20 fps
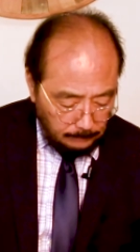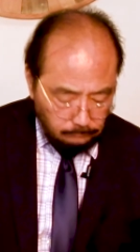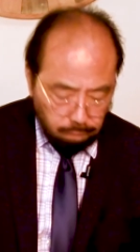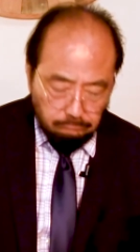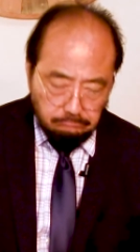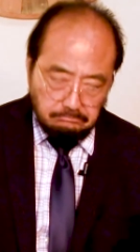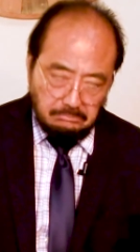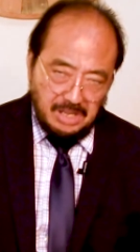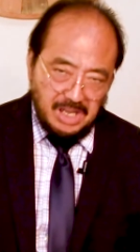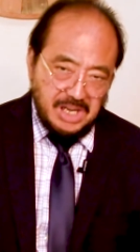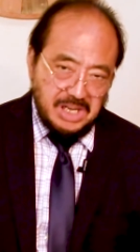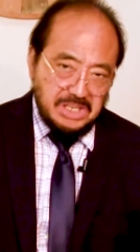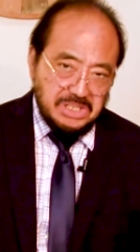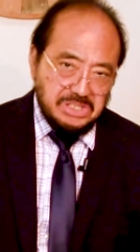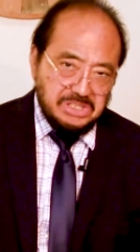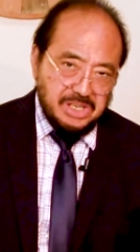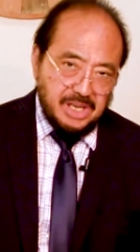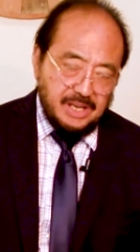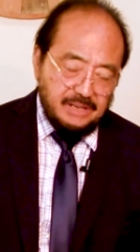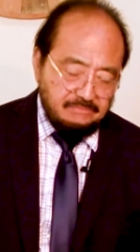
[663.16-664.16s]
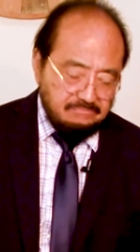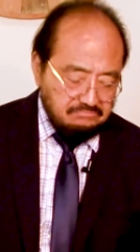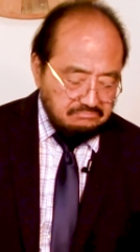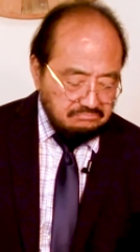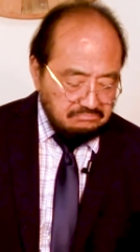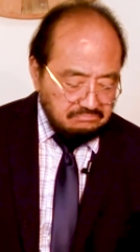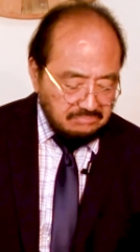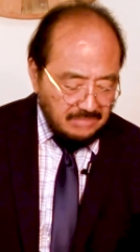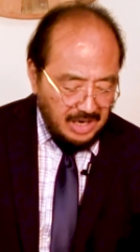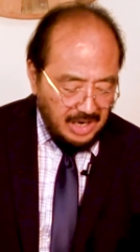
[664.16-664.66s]
And he said,
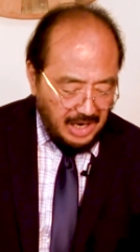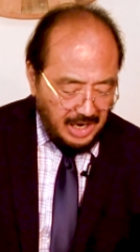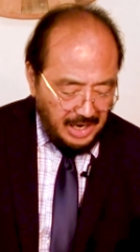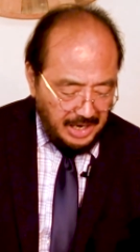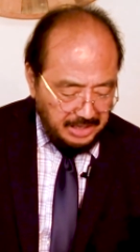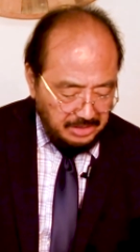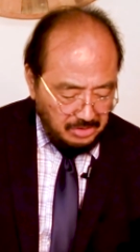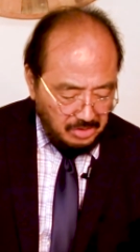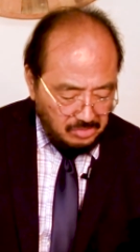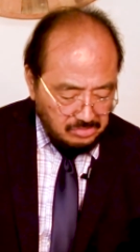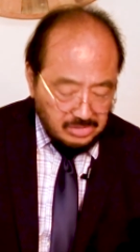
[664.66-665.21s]
I know